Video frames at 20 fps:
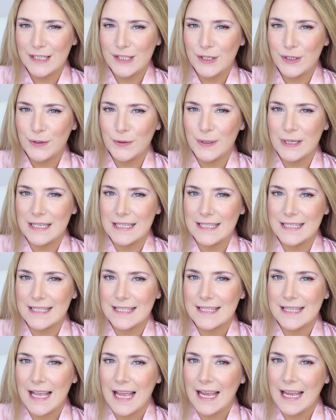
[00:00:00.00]
do
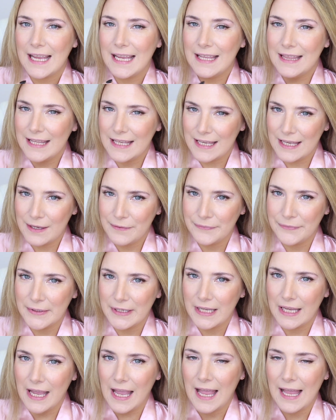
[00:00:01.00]
is in the
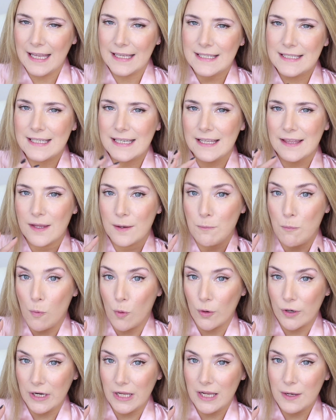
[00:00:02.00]
evening and in the
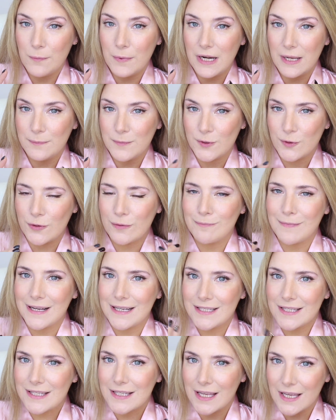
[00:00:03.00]
morning when I'm doing my
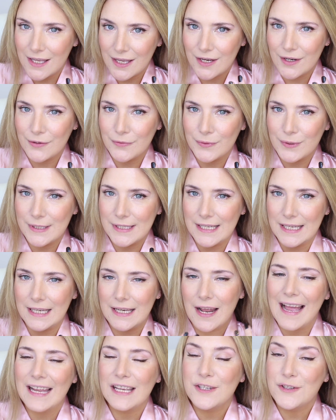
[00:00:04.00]
skincare
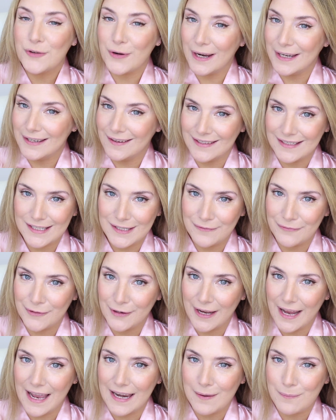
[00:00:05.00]
routine, I try not to
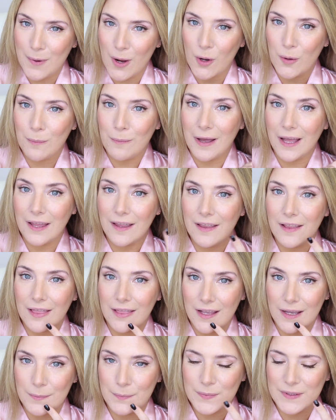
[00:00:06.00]
forget about my
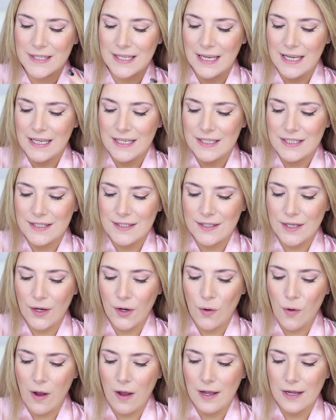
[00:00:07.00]
lips. So